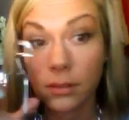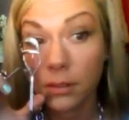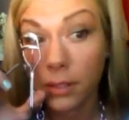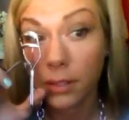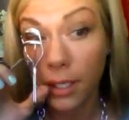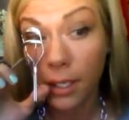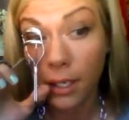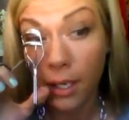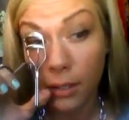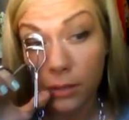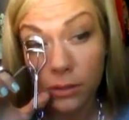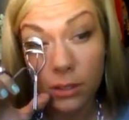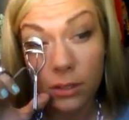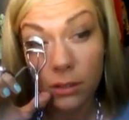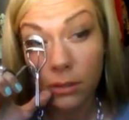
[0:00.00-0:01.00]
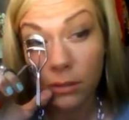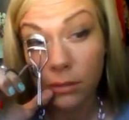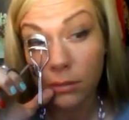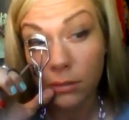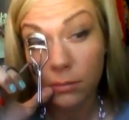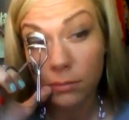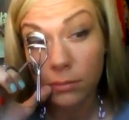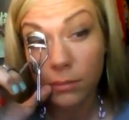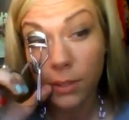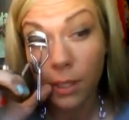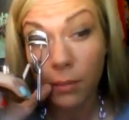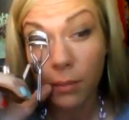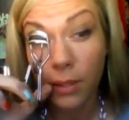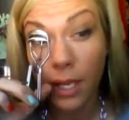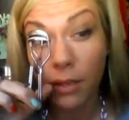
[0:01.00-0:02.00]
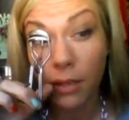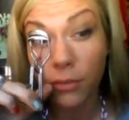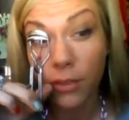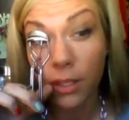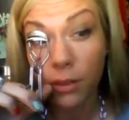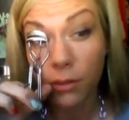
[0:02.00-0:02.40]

get it out to probably halfway